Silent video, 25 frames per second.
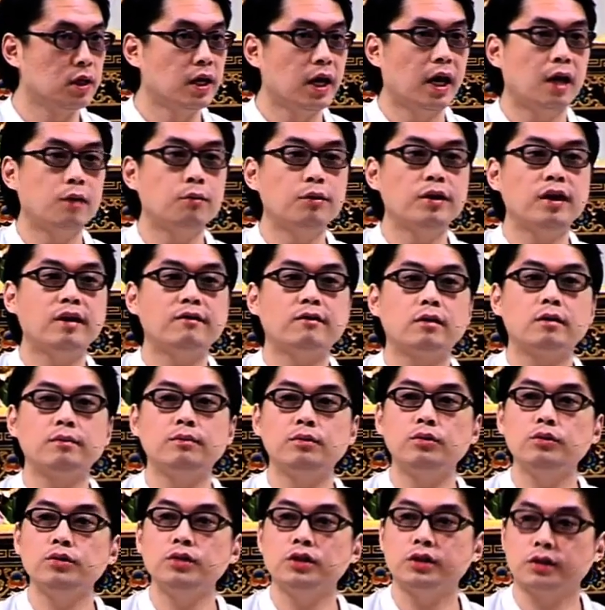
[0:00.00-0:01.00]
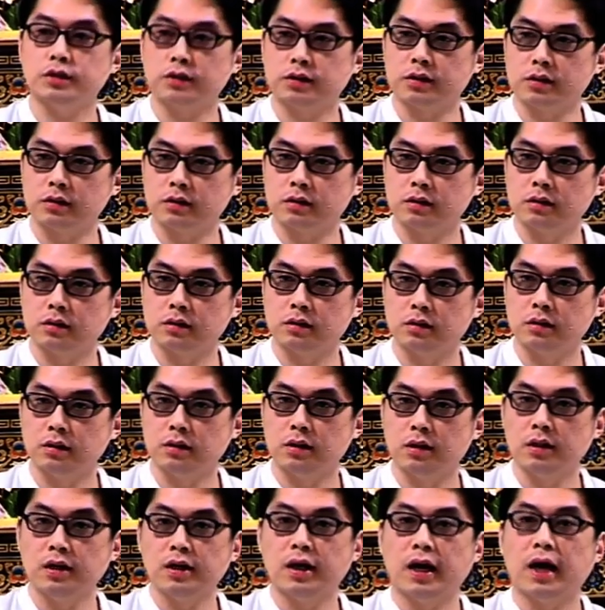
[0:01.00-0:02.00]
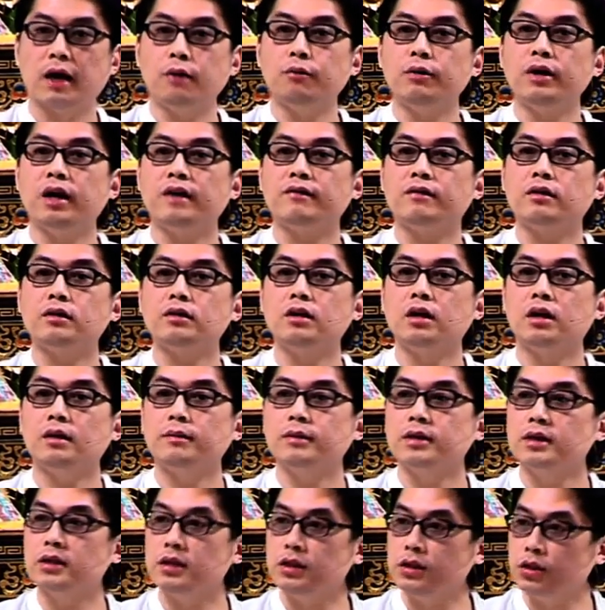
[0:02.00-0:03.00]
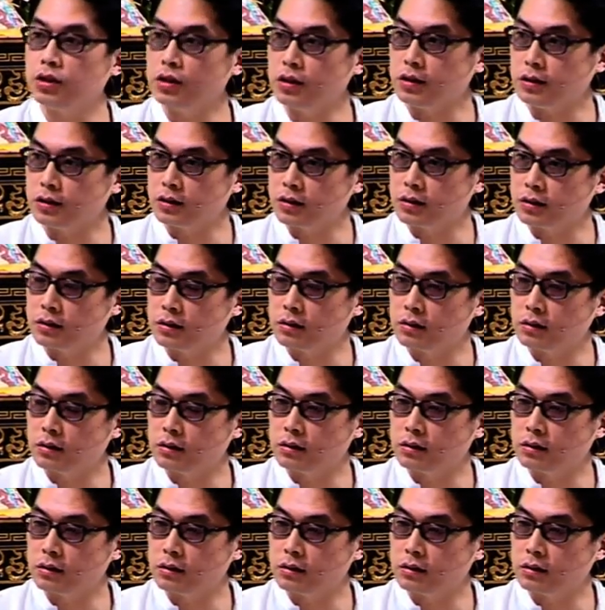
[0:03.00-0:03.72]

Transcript: and we have our pujas, and we have our Dharma teachings,